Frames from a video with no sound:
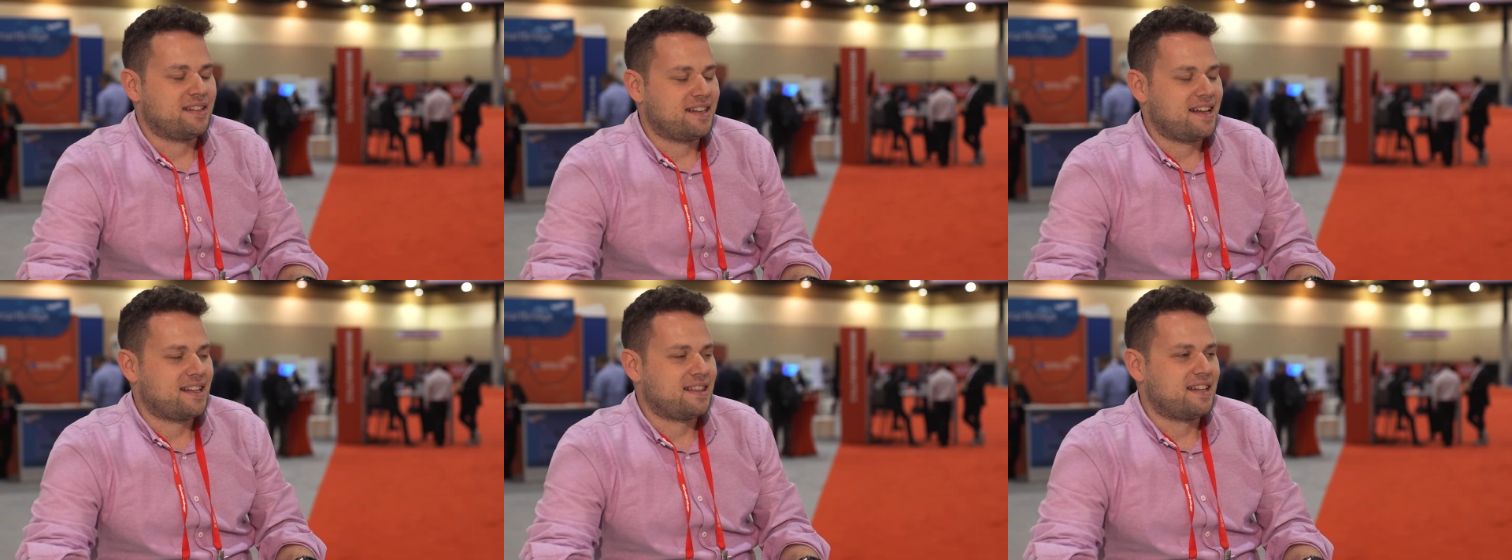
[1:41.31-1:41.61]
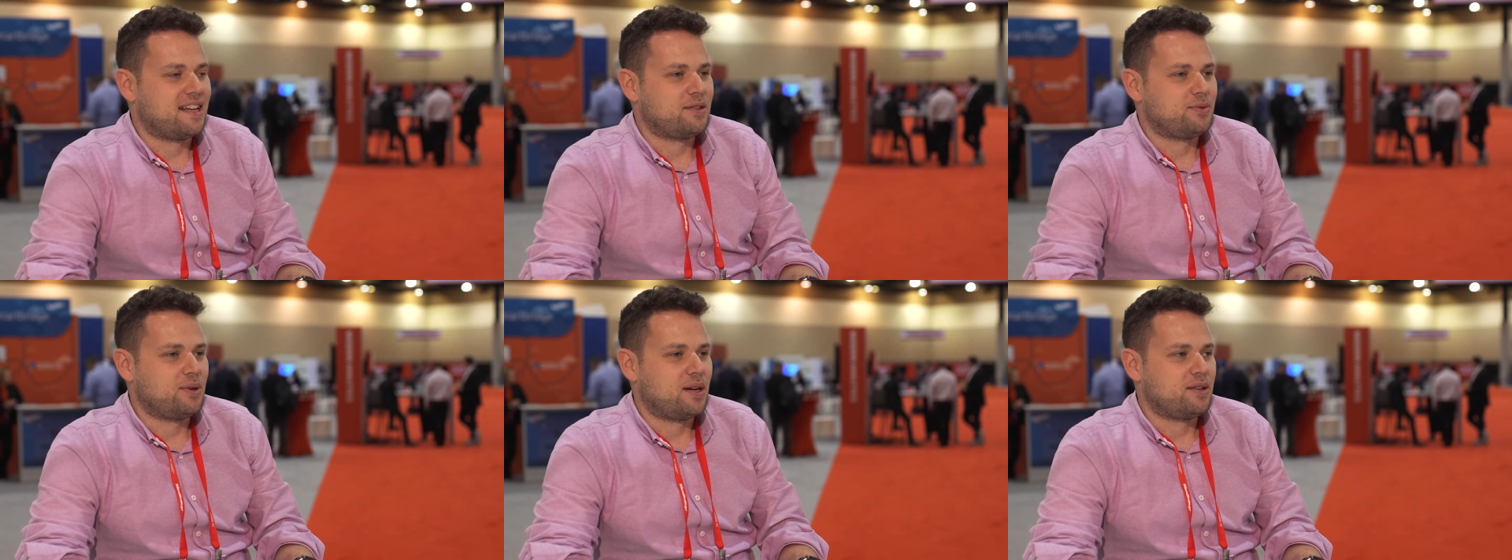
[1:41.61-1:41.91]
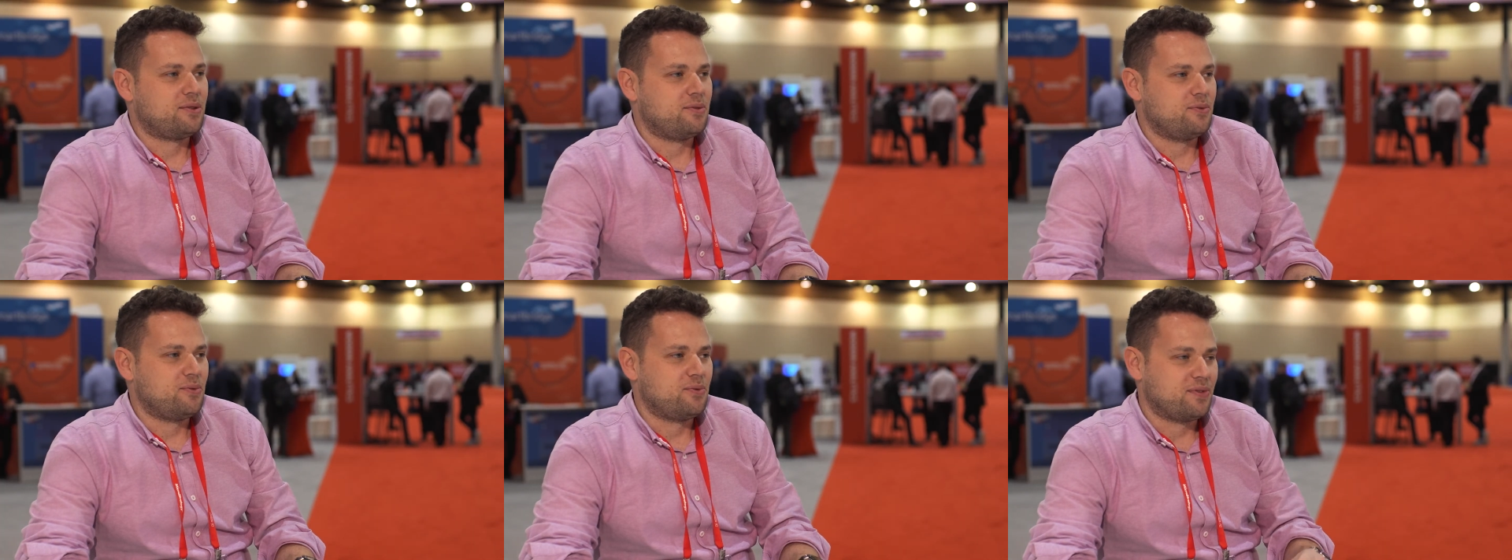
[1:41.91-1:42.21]
That, that's,
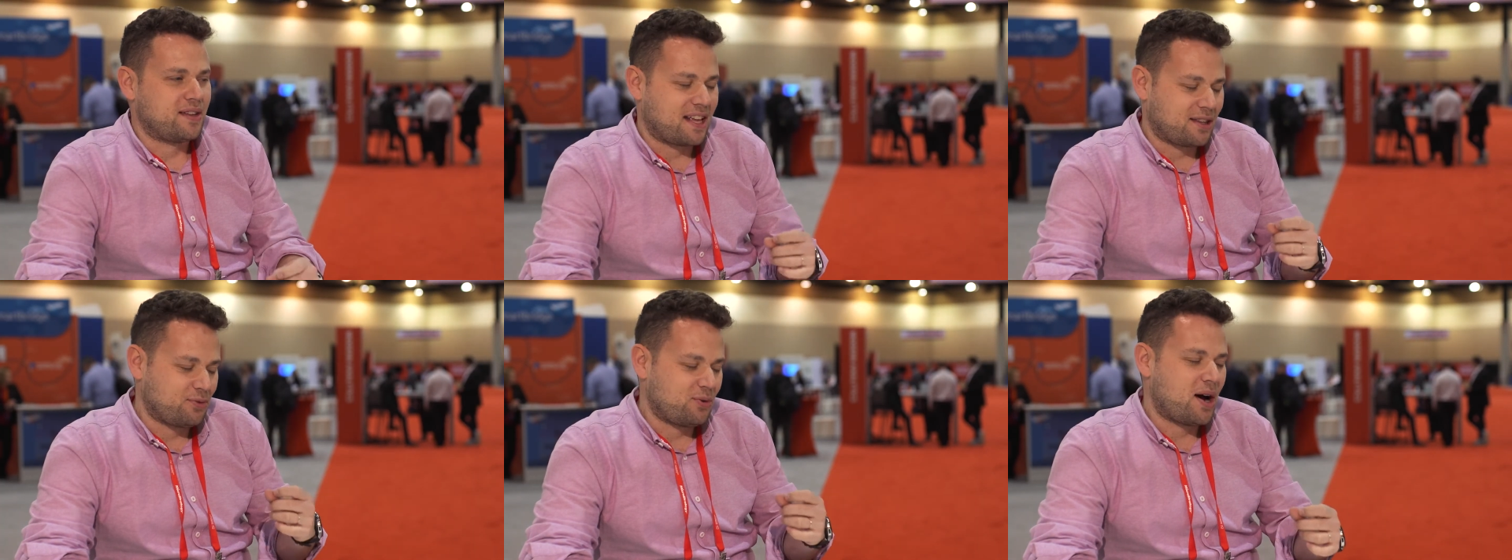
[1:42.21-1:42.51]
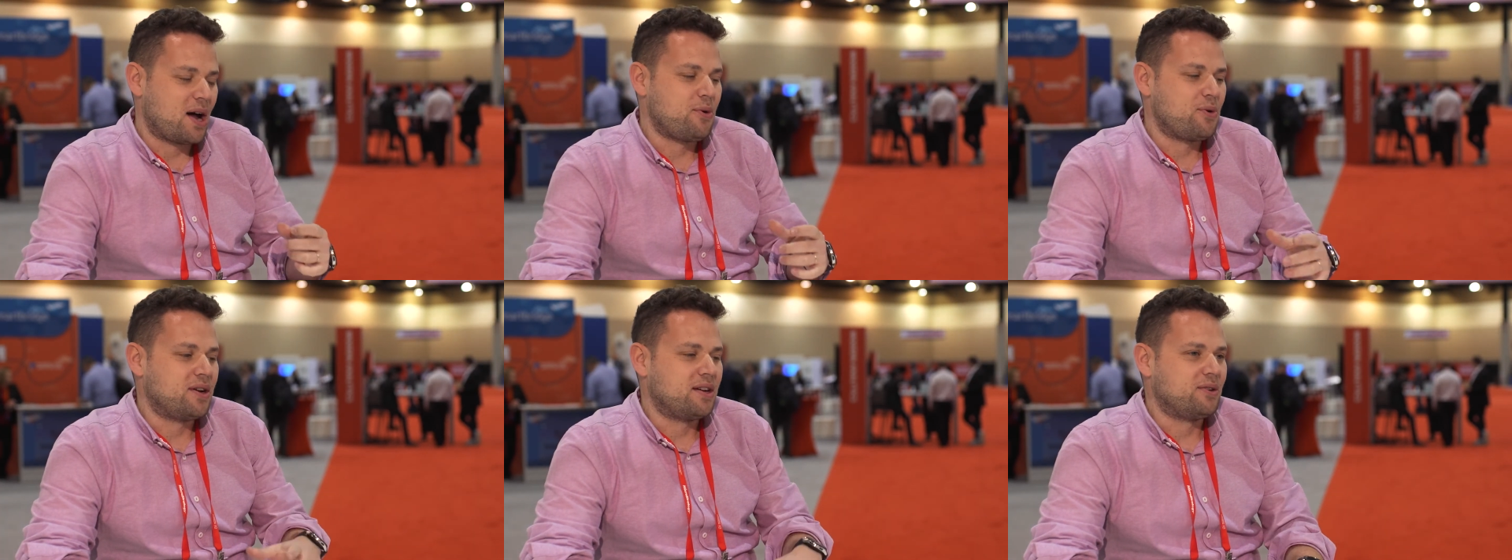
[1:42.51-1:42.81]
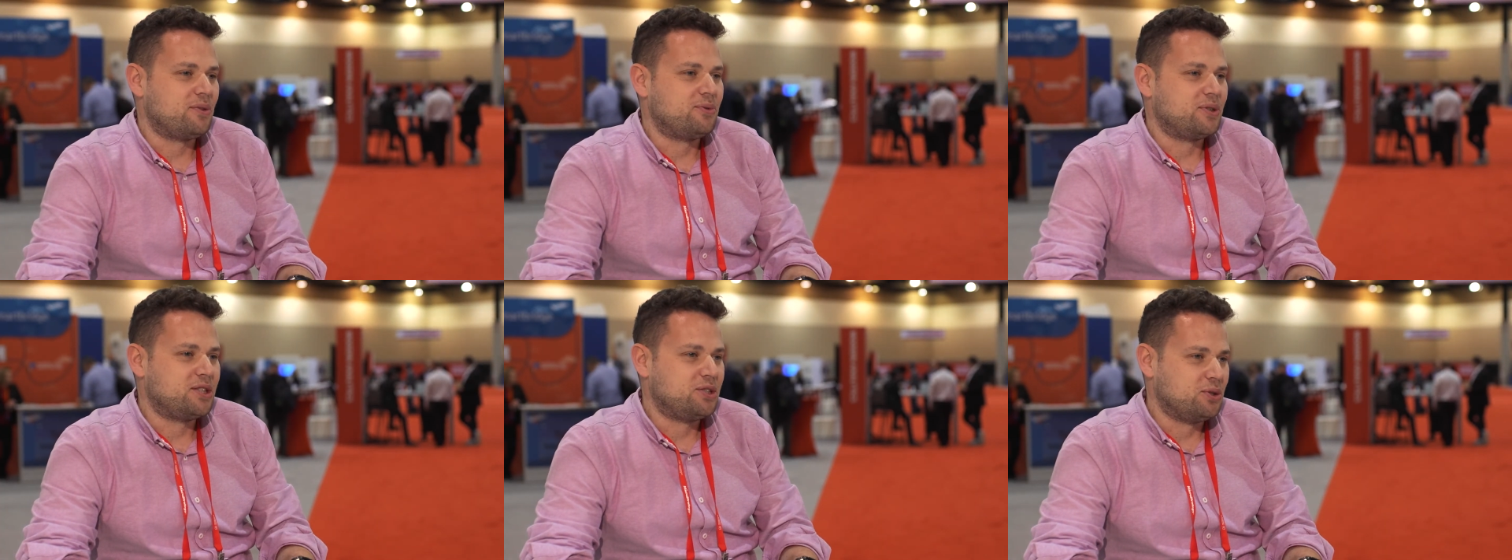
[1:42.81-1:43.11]
what, that's why we,
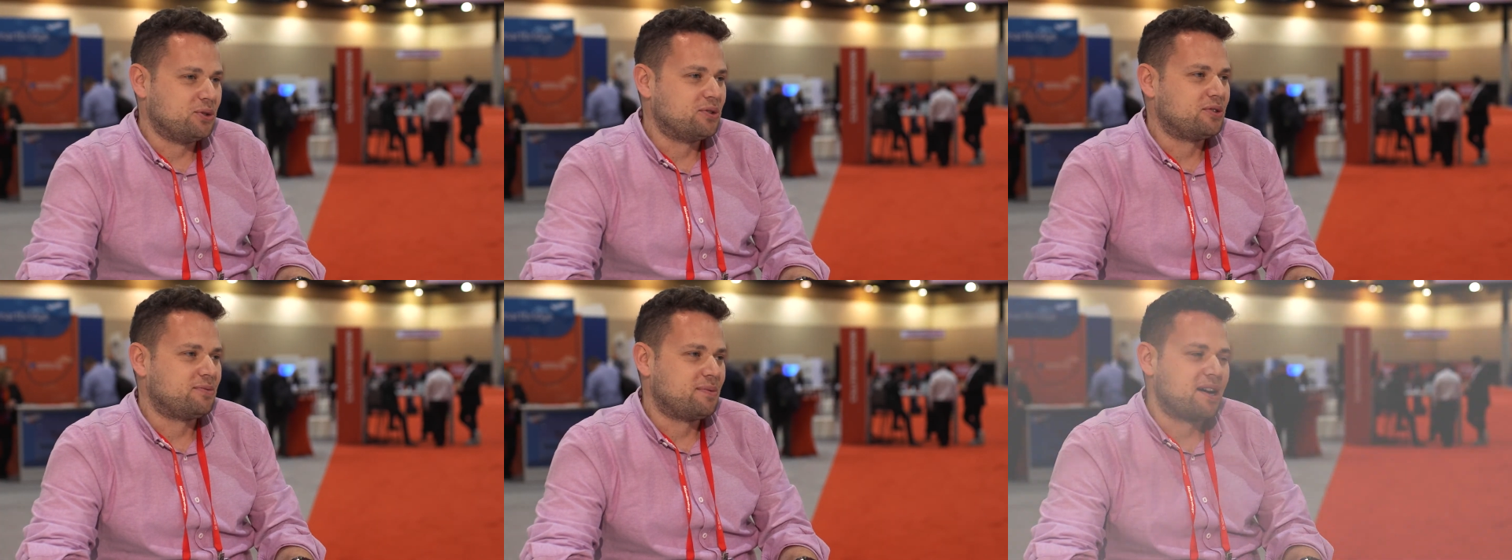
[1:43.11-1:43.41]
we choose